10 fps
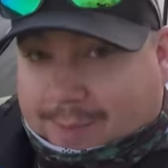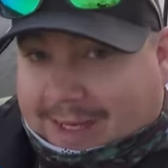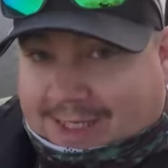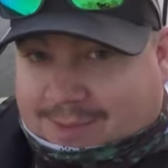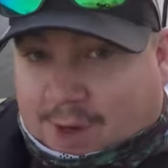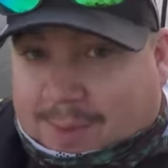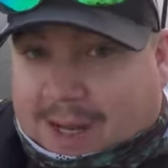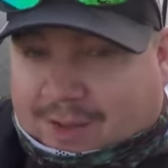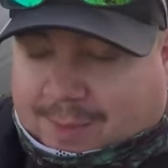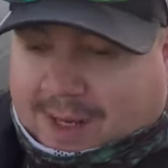biggest
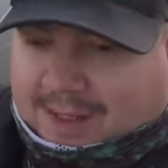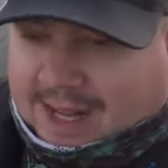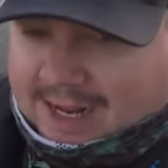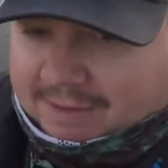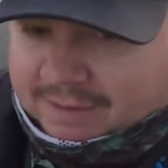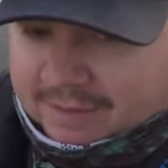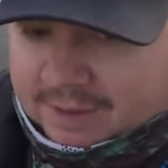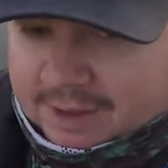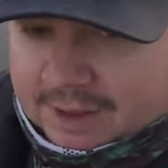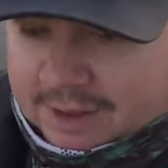smallmouth of my life
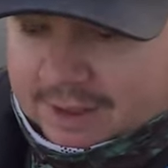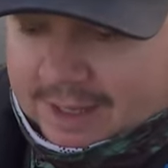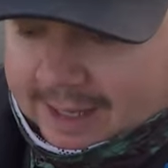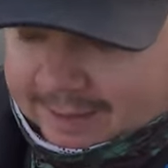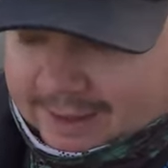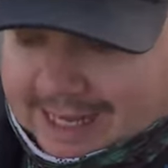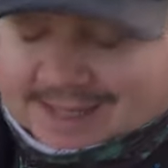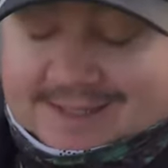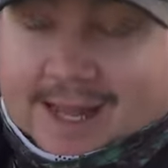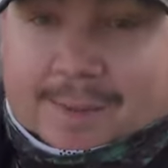in the
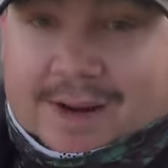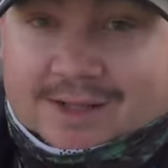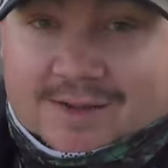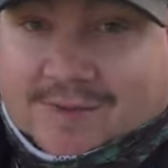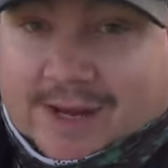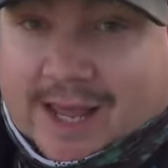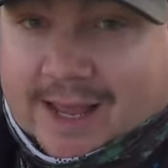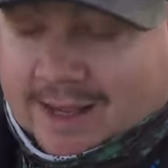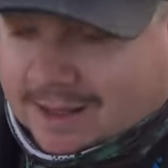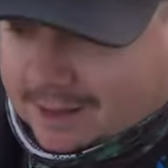last ten minutes of the
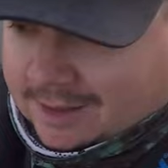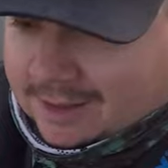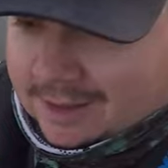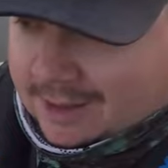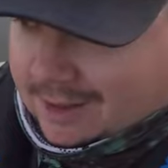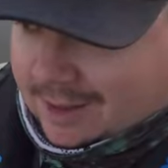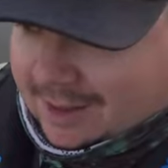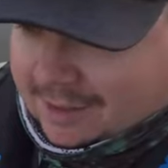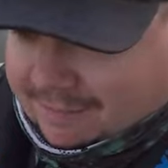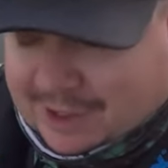day,
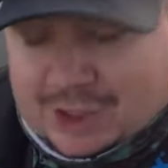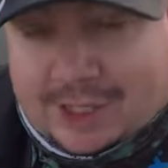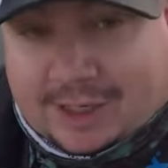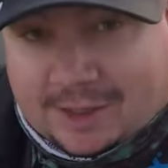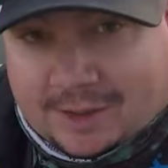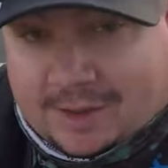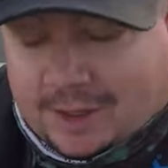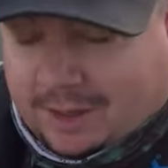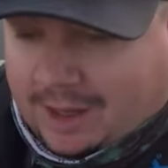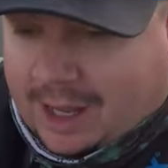fishing
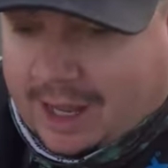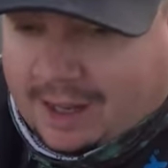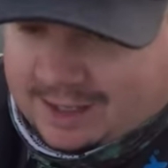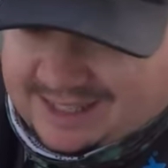a